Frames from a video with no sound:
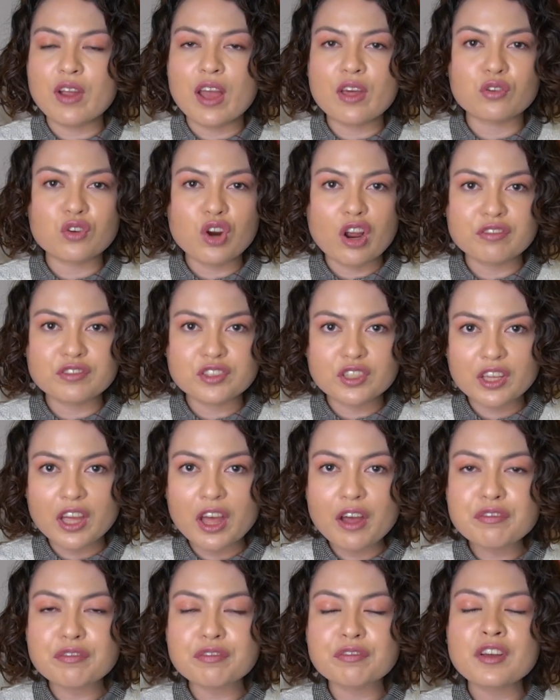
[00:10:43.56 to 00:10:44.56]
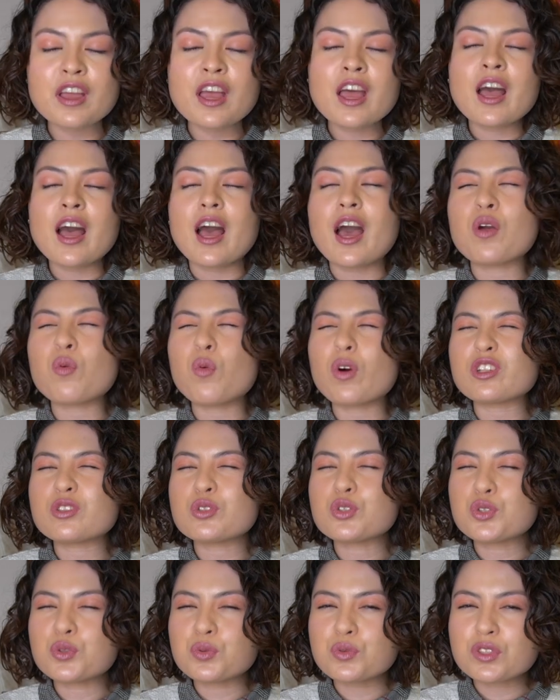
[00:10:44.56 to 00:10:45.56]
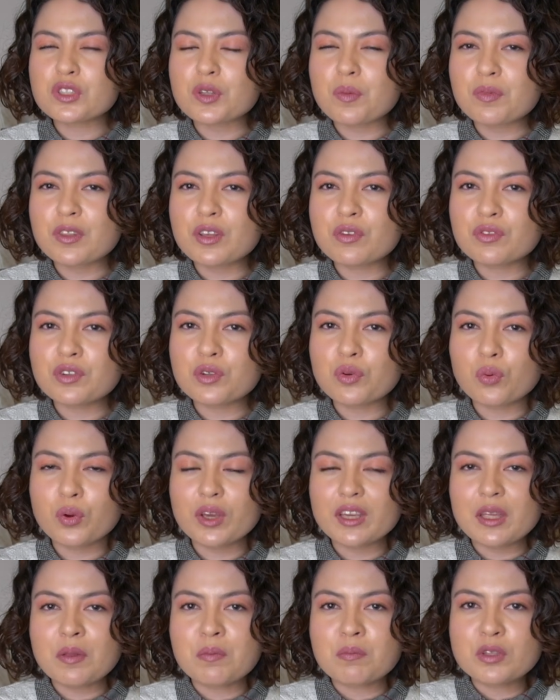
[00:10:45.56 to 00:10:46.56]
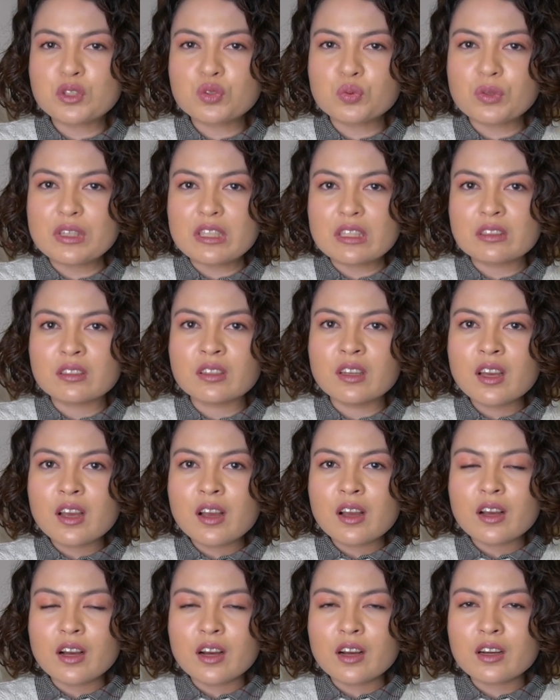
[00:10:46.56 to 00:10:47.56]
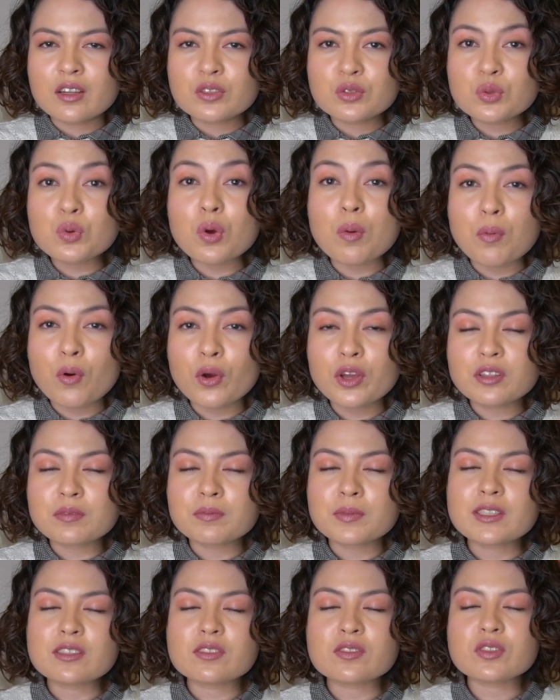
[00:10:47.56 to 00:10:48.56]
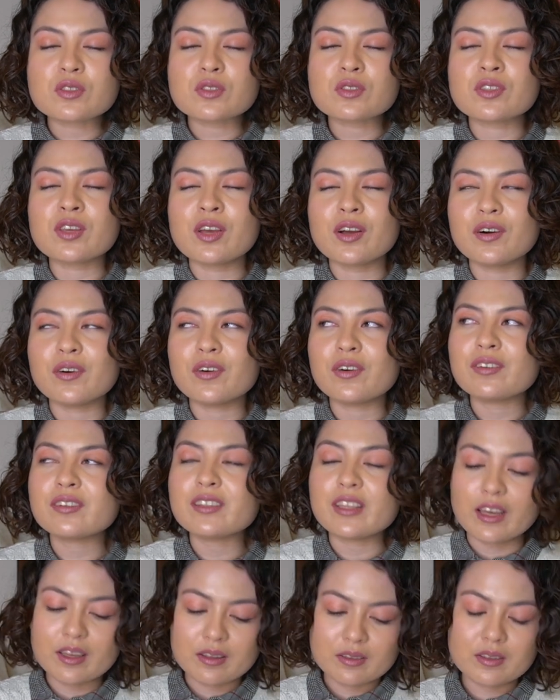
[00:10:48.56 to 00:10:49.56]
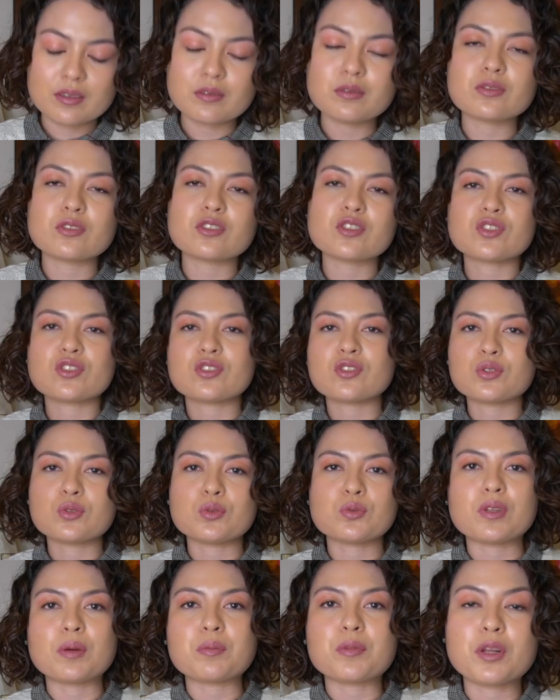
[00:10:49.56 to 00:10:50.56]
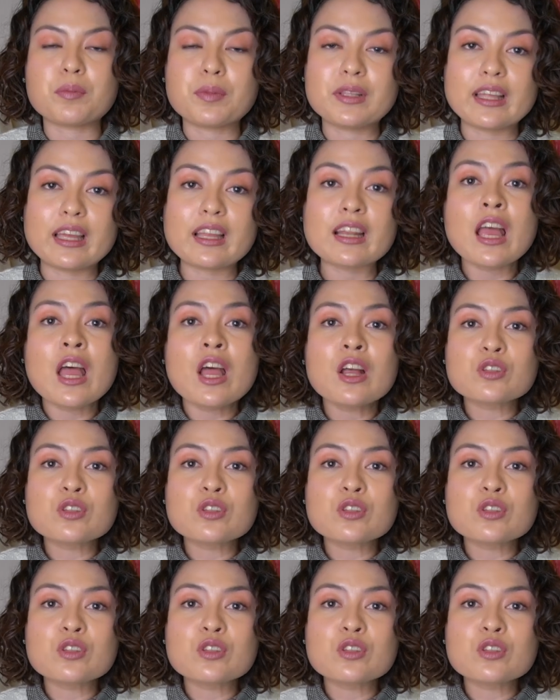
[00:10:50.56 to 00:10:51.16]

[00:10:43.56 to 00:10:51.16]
rather off the cuff. I wanted to shoot something real quick in between two appointments. So yeah, I'm gonna be late.